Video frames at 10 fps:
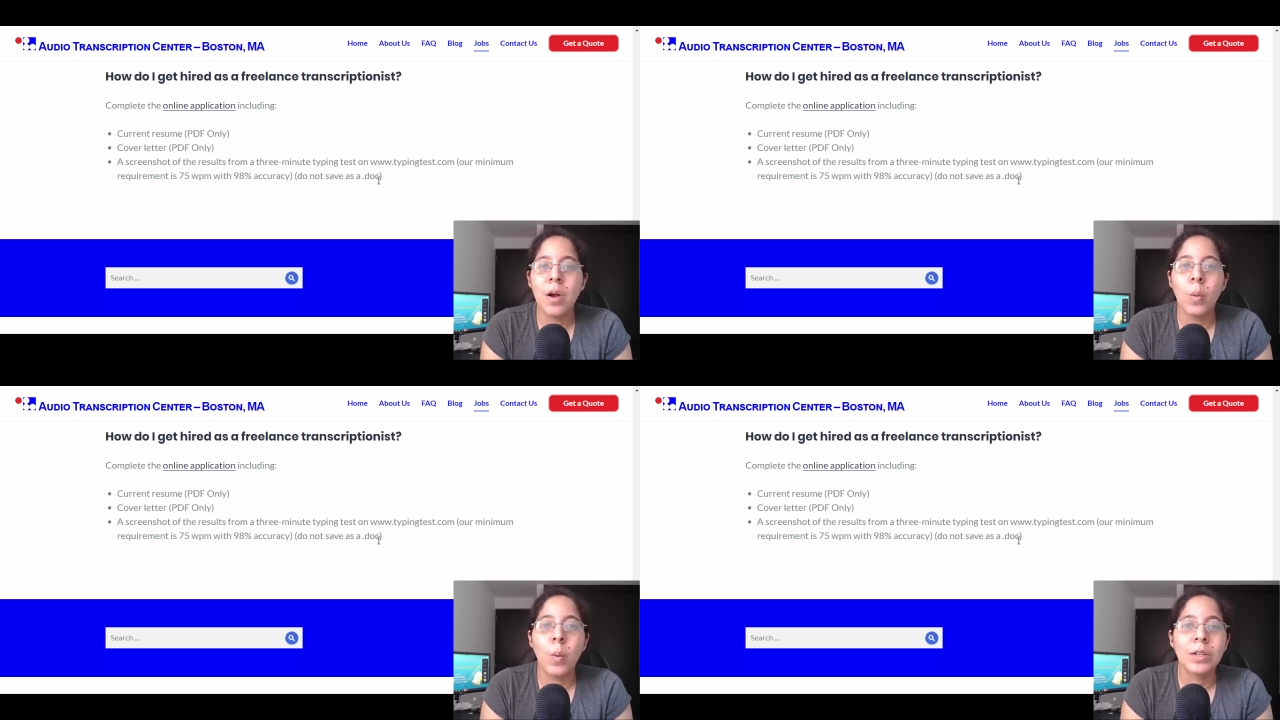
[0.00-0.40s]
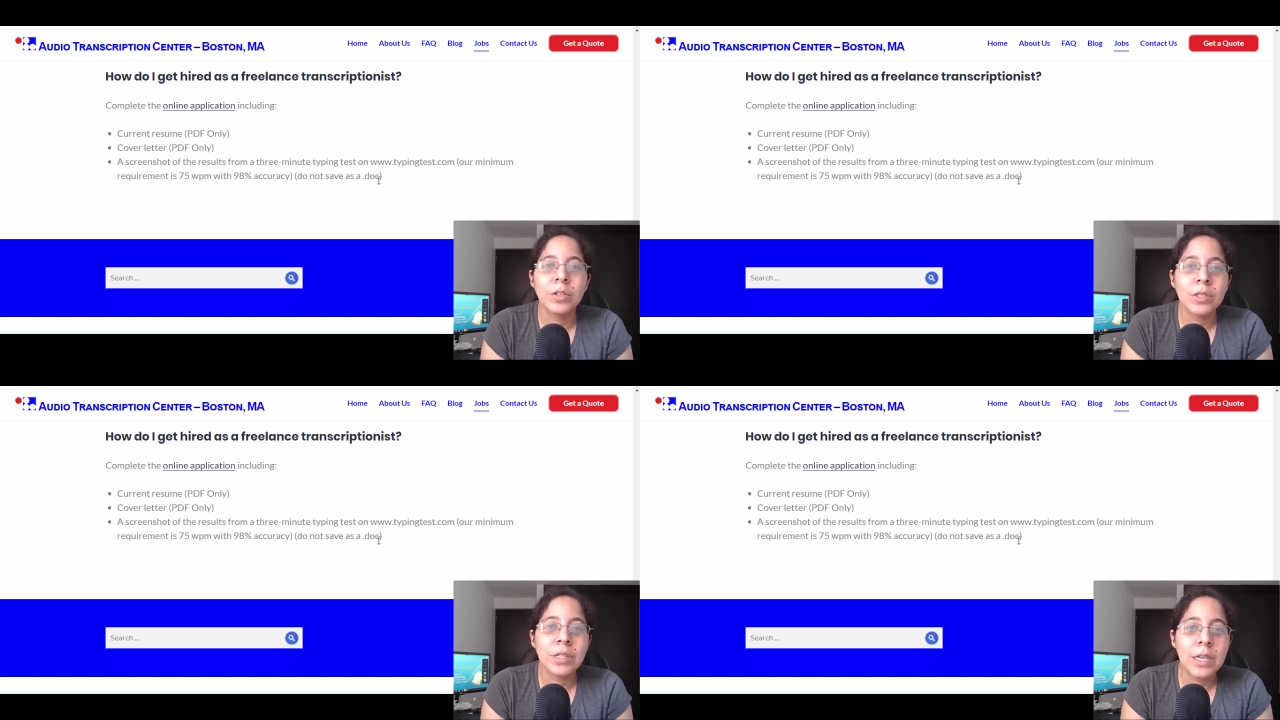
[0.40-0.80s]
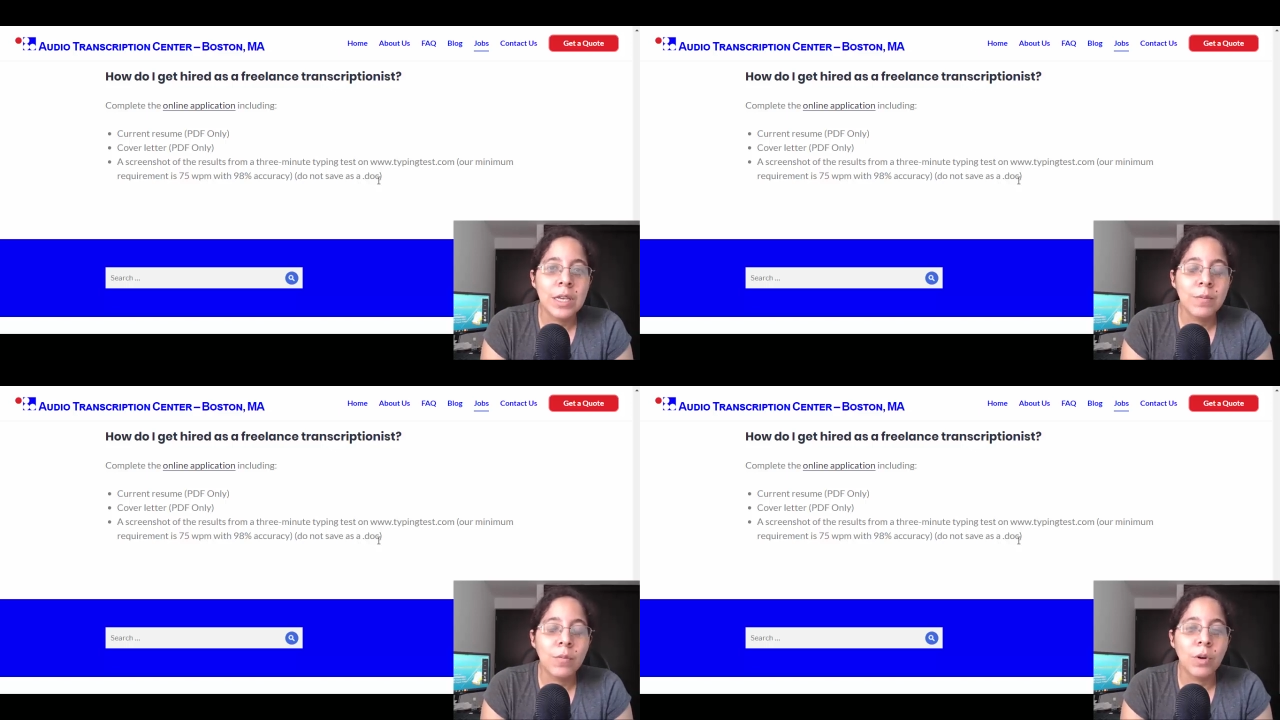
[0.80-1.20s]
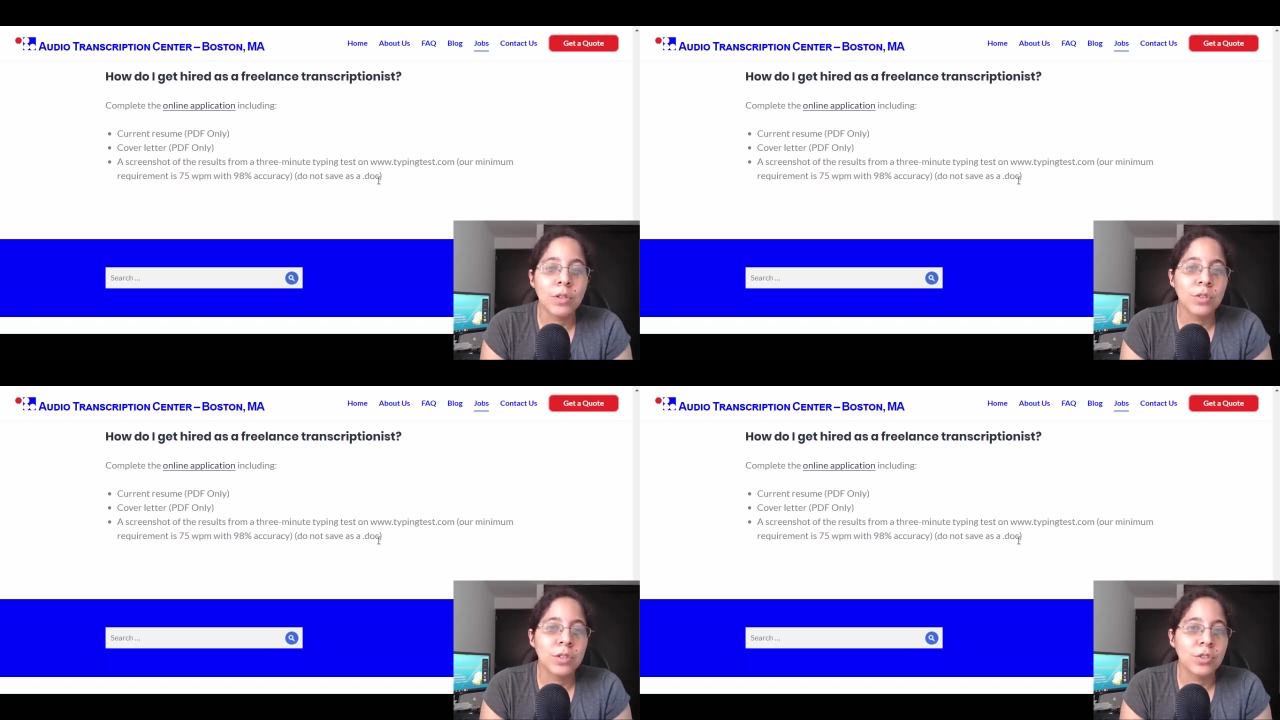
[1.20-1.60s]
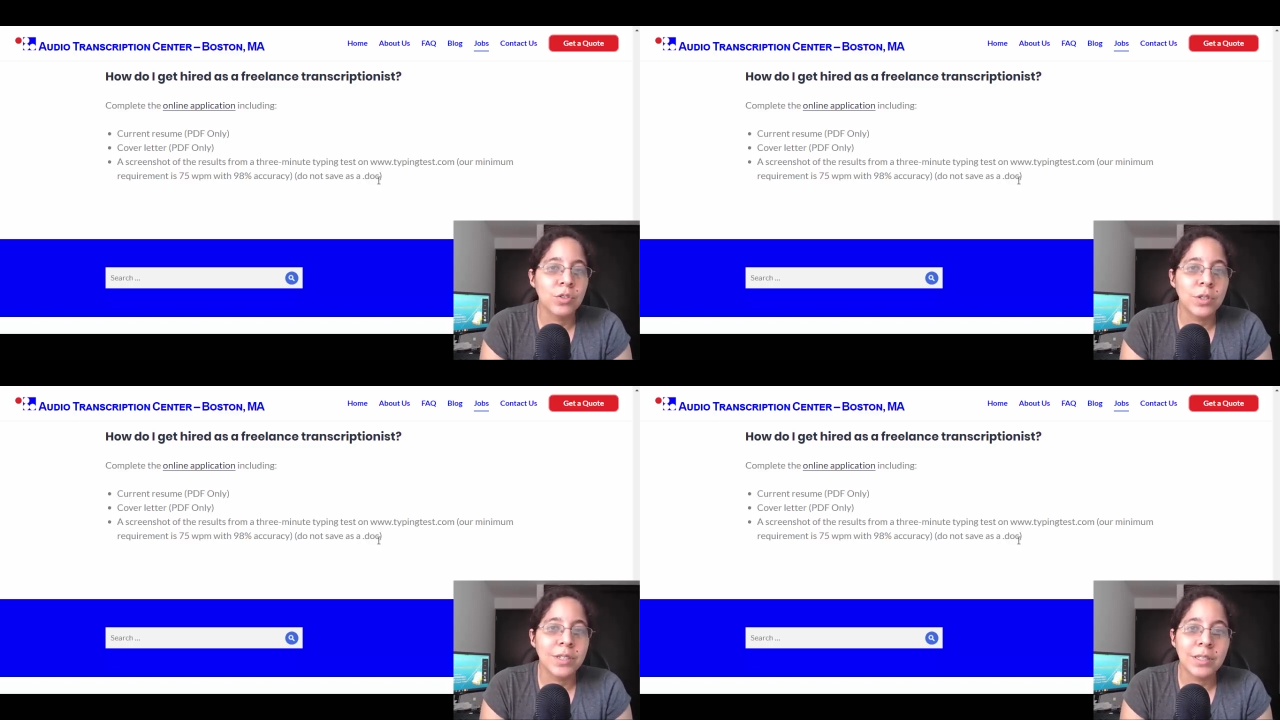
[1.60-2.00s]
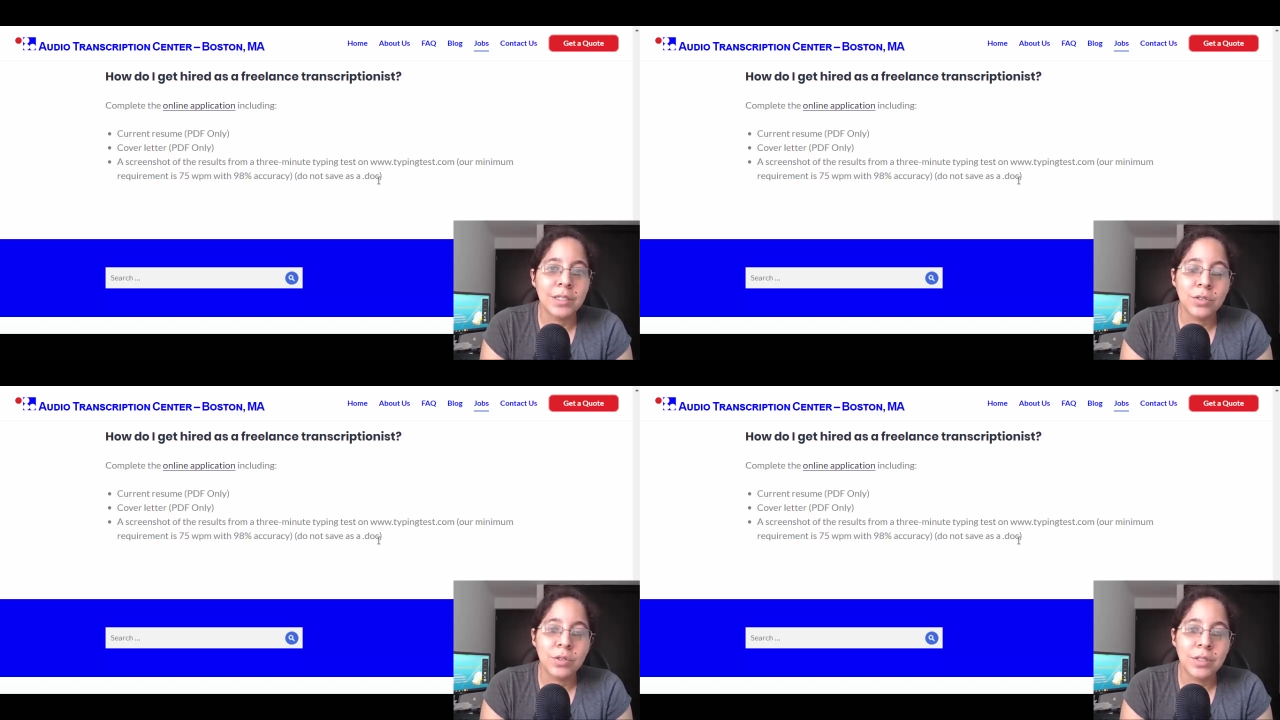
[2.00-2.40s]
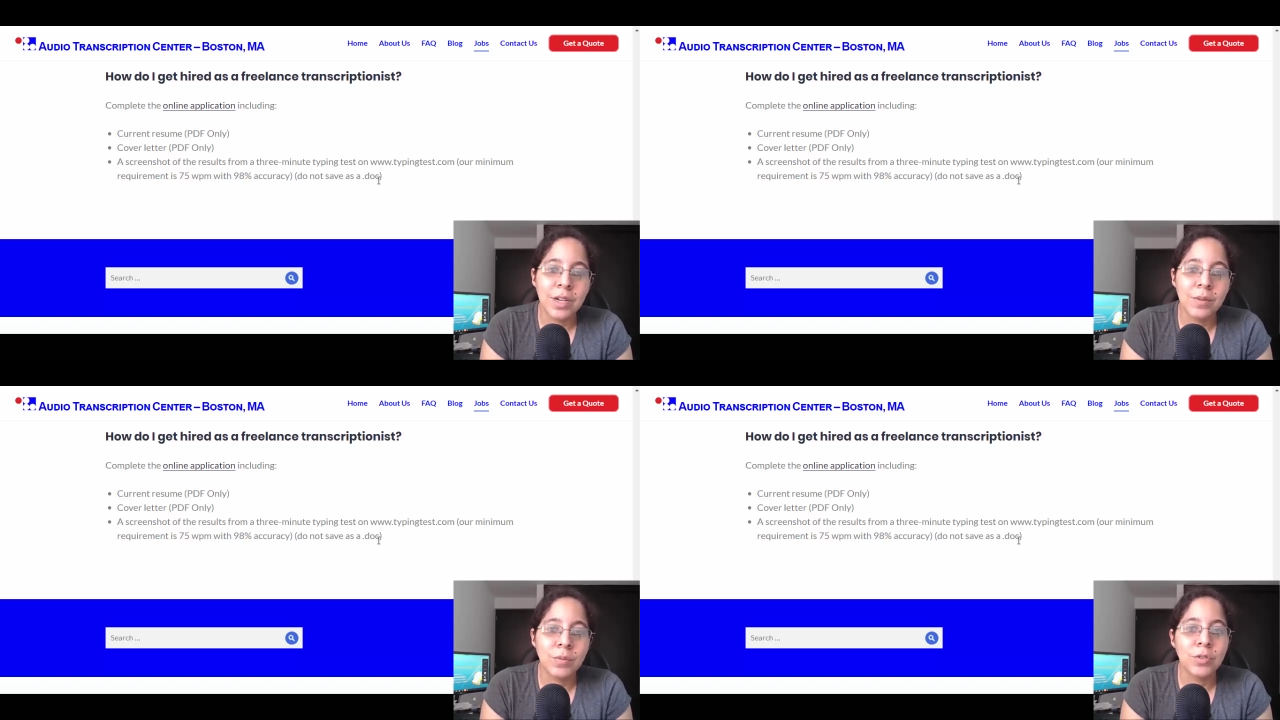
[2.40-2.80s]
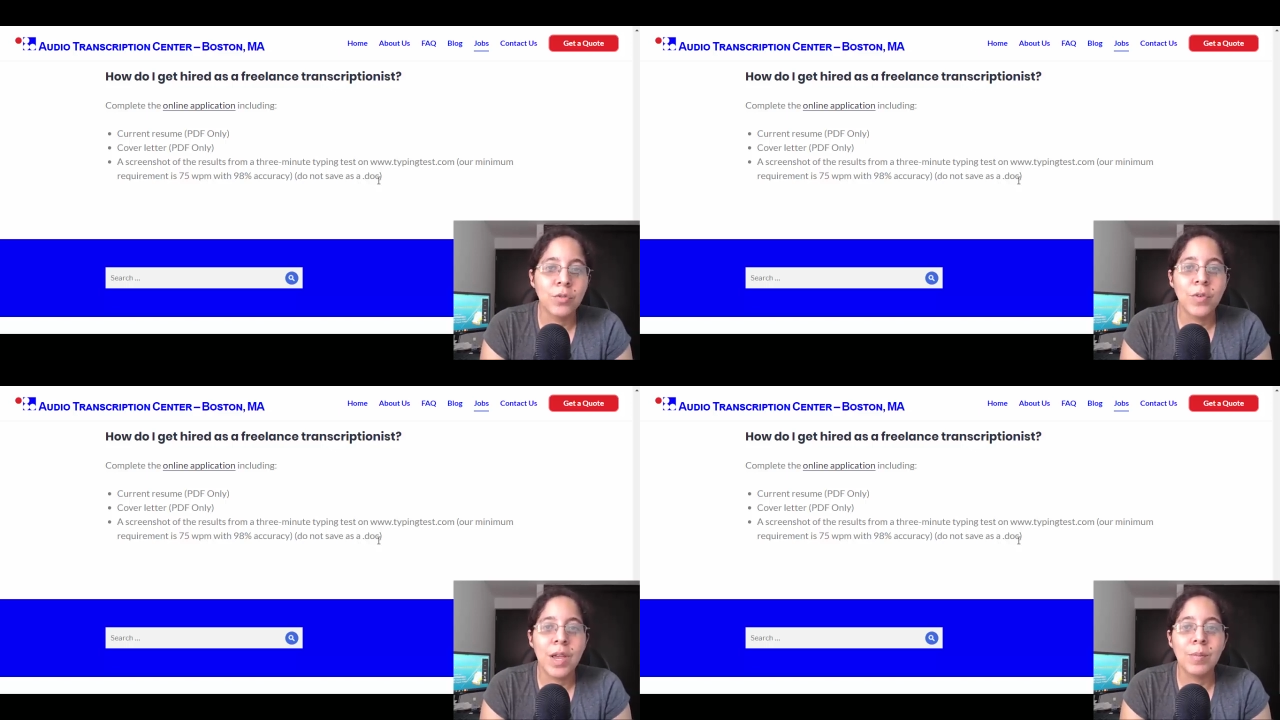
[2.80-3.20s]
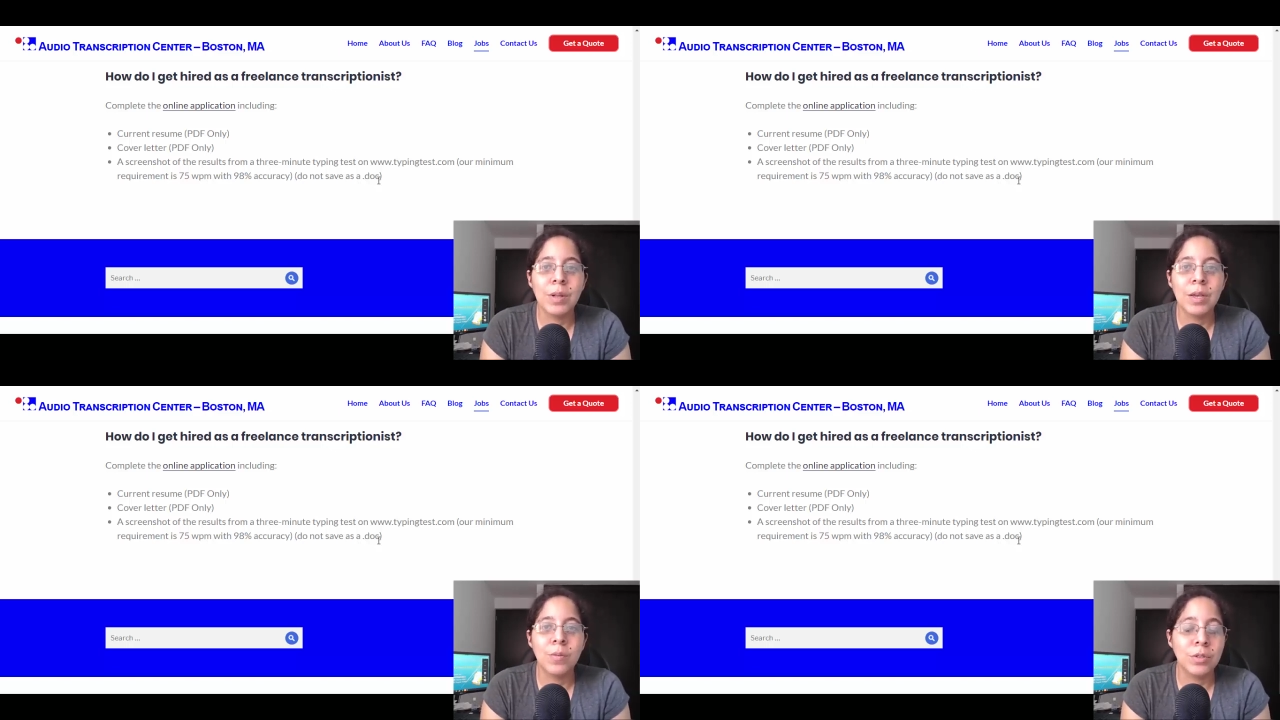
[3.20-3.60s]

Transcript: while you sleep, while you're enjoying your time with your family,